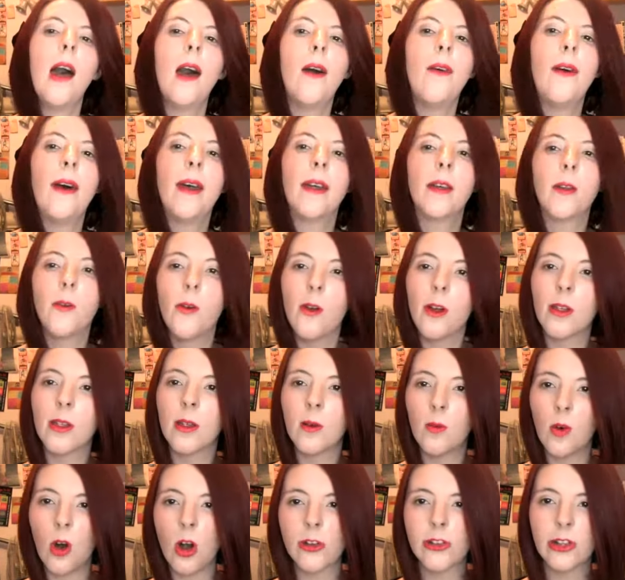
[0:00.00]
and then
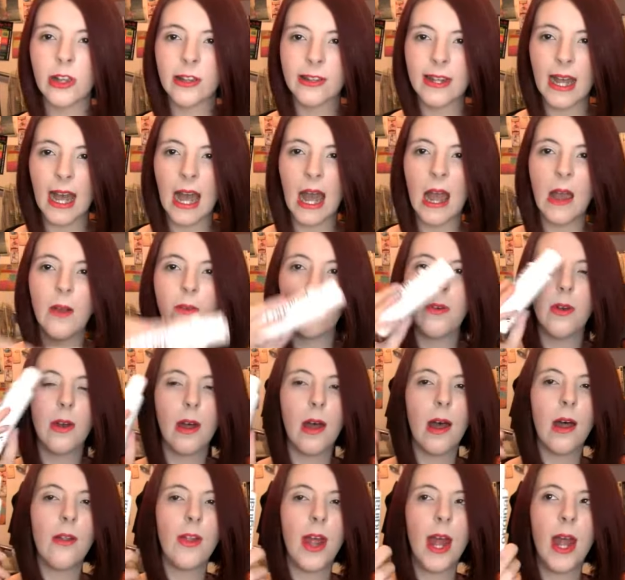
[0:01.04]
quickly wash this out
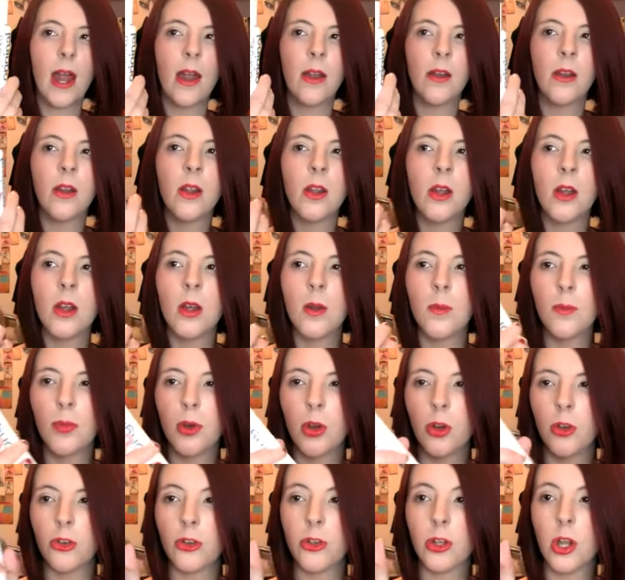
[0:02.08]
and then
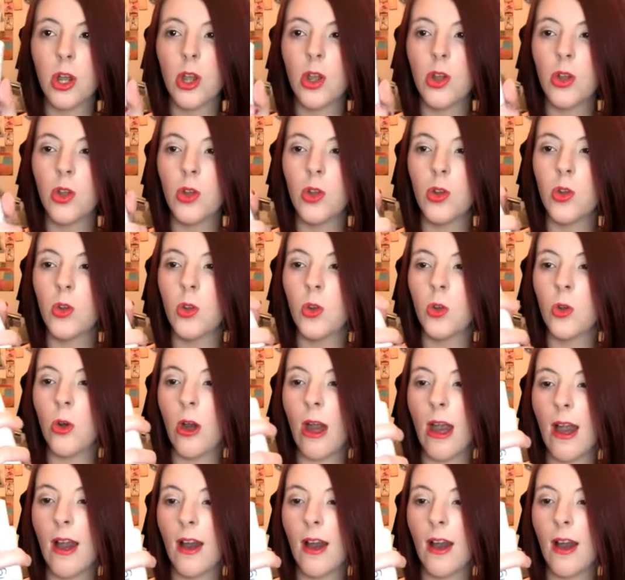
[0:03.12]
put two